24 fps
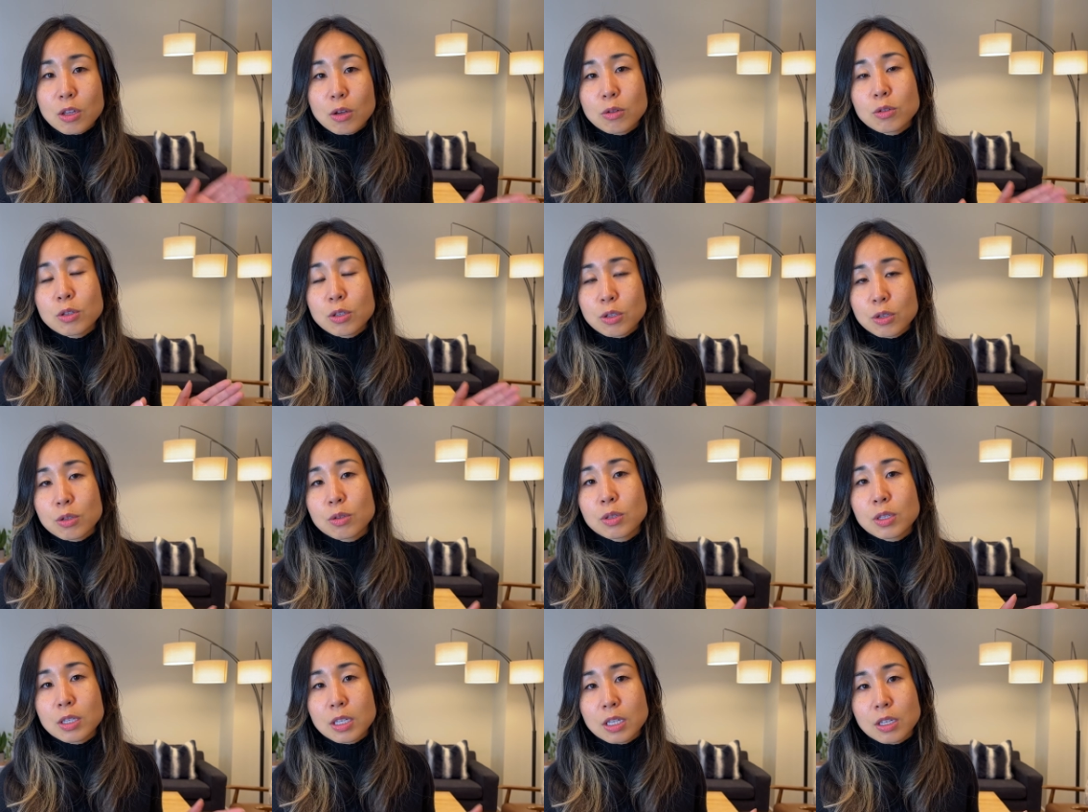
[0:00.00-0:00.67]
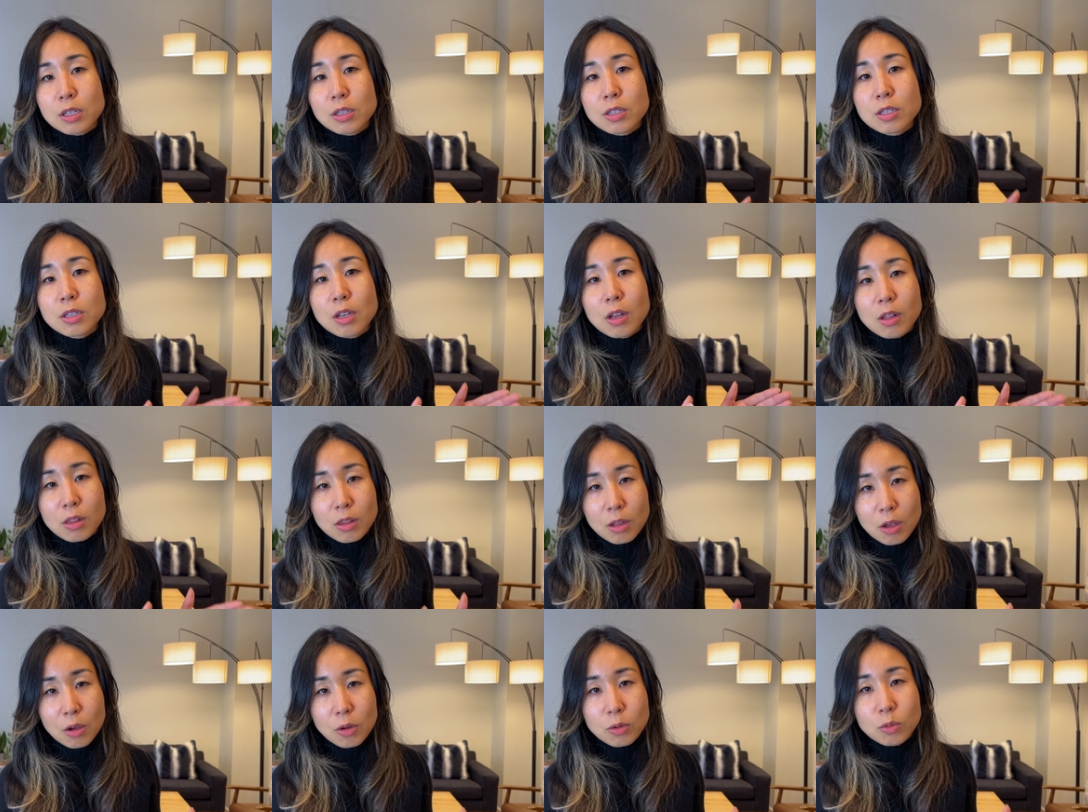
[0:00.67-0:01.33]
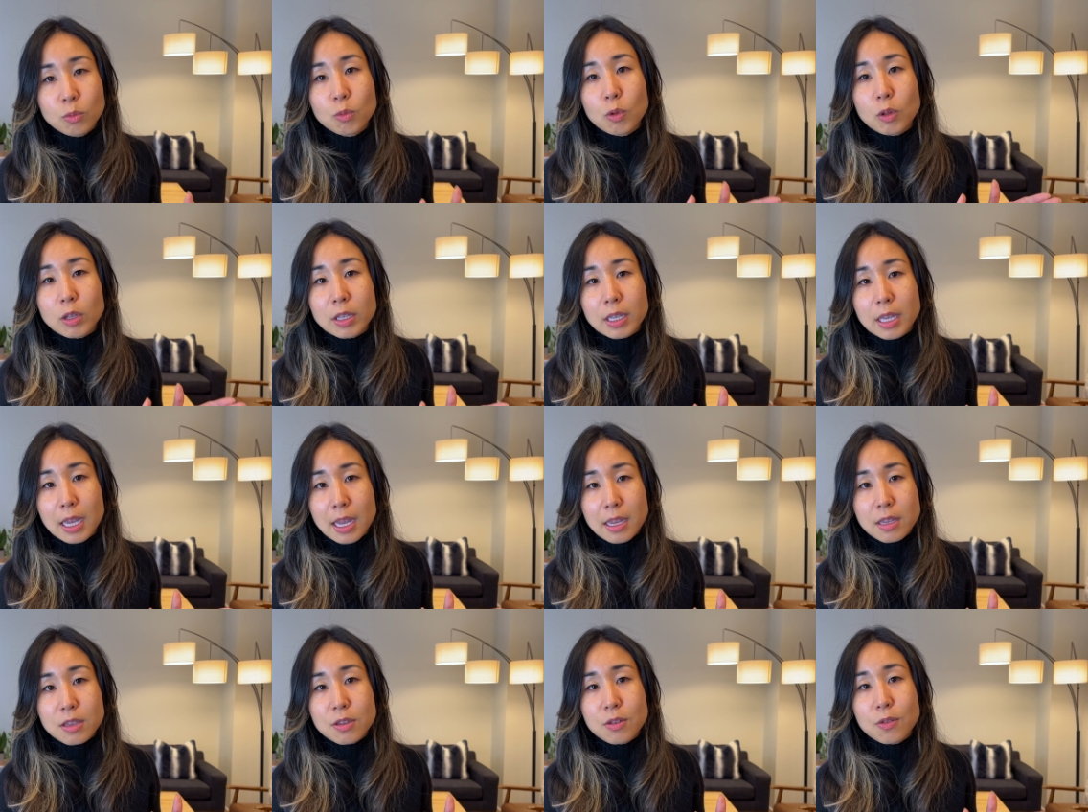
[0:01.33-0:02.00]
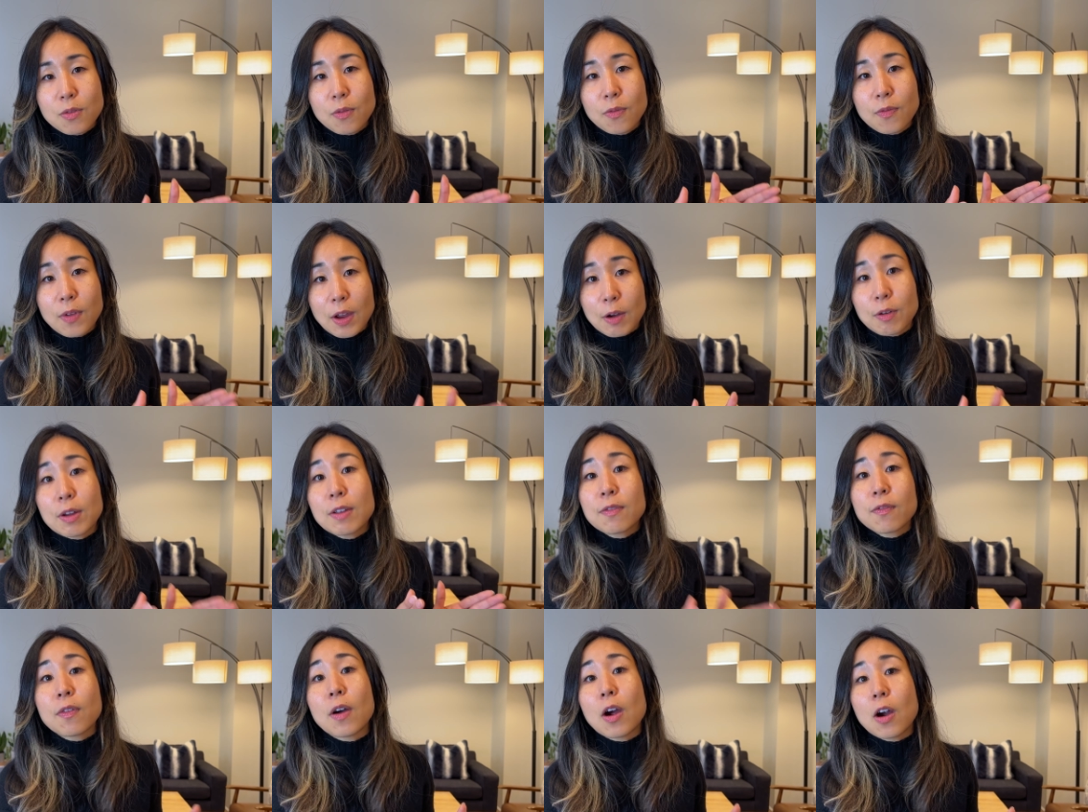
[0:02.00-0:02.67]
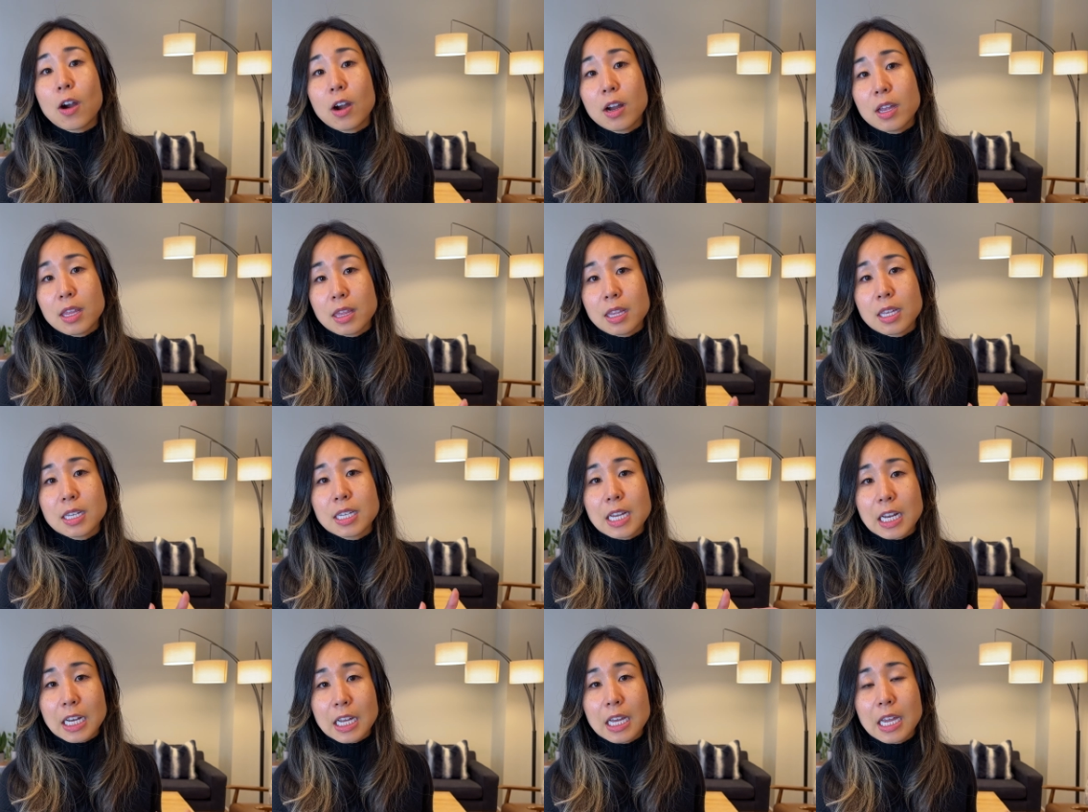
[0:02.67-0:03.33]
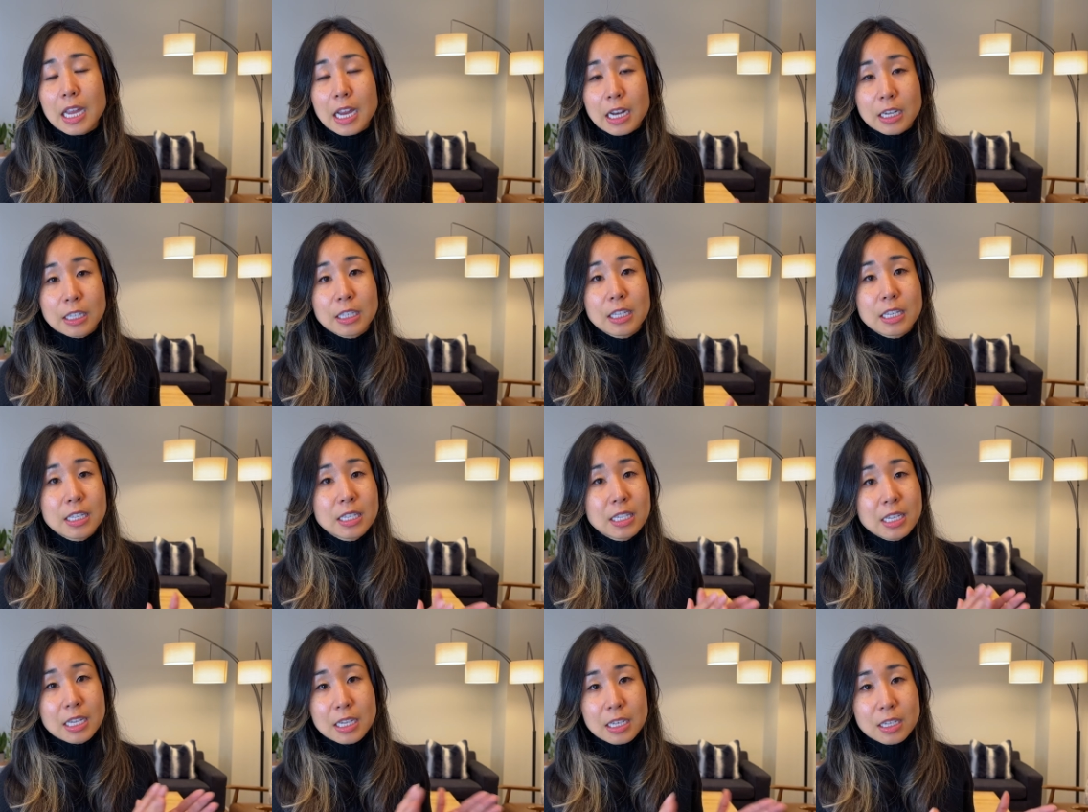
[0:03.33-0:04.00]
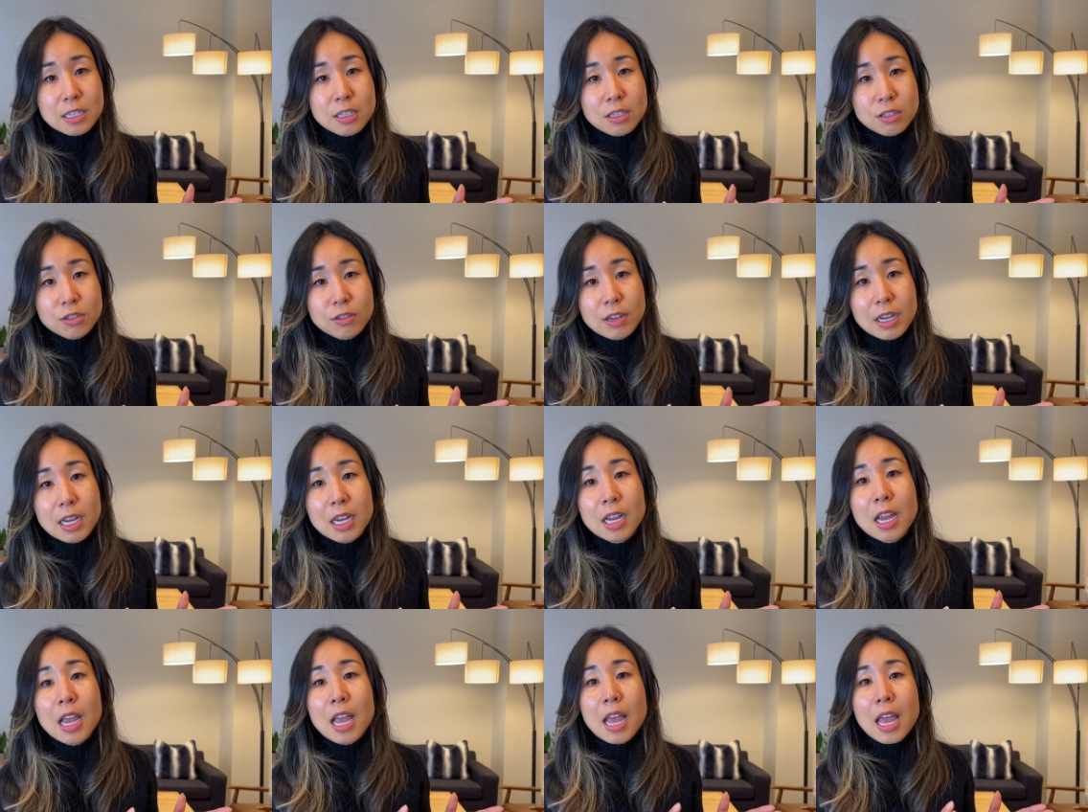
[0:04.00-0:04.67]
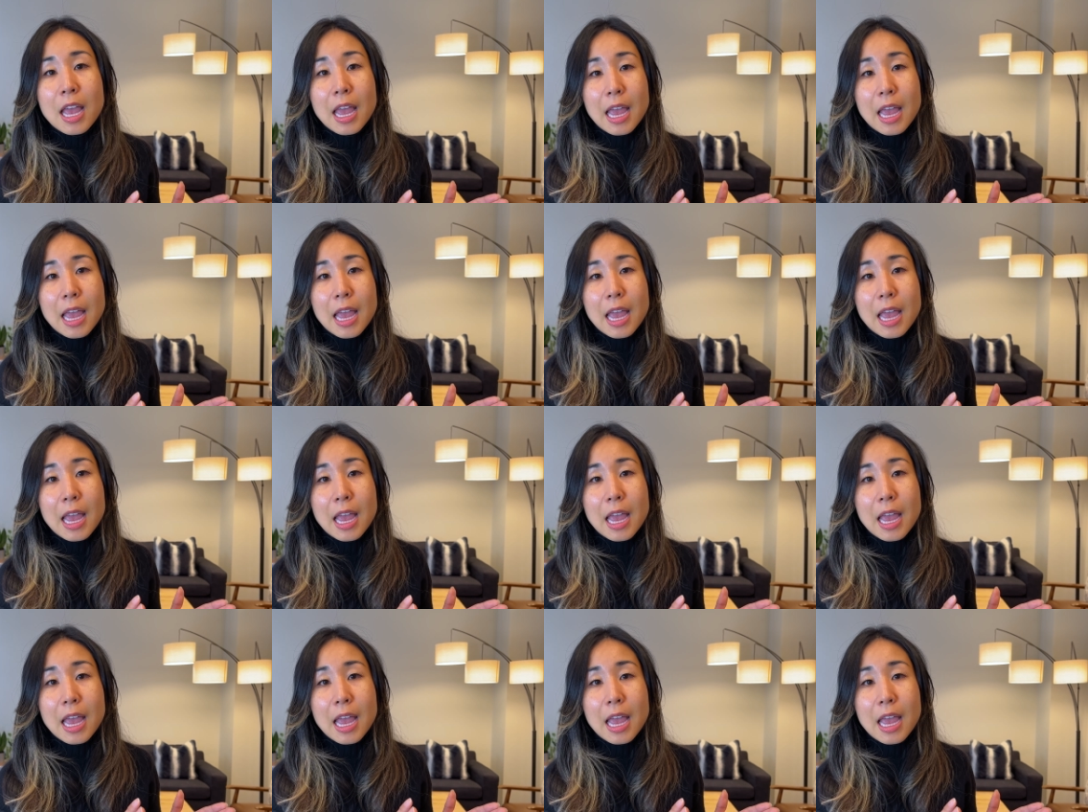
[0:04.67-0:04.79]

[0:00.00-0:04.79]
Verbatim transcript: those two skills alone will get you very far in the data analyst industry